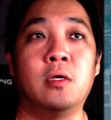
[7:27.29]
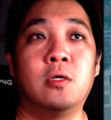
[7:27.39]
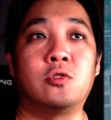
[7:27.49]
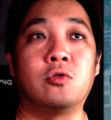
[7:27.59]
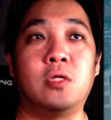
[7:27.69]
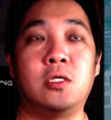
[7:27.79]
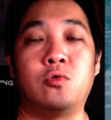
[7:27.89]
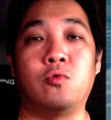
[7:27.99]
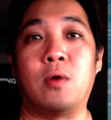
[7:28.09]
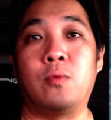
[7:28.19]
So this
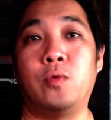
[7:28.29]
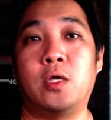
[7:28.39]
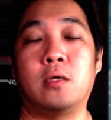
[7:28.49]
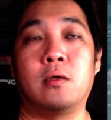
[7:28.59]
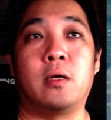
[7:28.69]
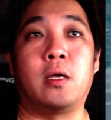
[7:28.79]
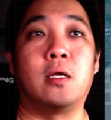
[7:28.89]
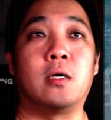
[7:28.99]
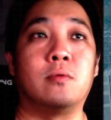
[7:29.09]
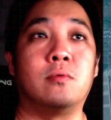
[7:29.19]
took 1 week,
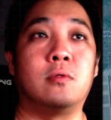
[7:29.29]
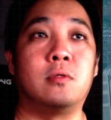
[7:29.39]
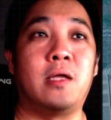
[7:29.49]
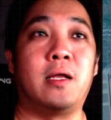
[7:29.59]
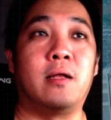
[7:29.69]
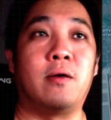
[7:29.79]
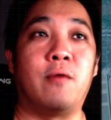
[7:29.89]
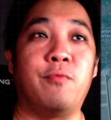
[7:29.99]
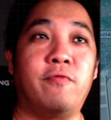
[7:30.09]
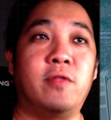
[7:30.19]
and then
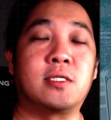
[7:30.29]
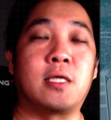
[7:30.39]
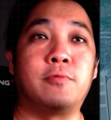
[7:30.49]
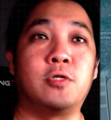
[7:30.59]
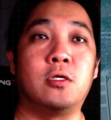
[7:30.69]
with this capture,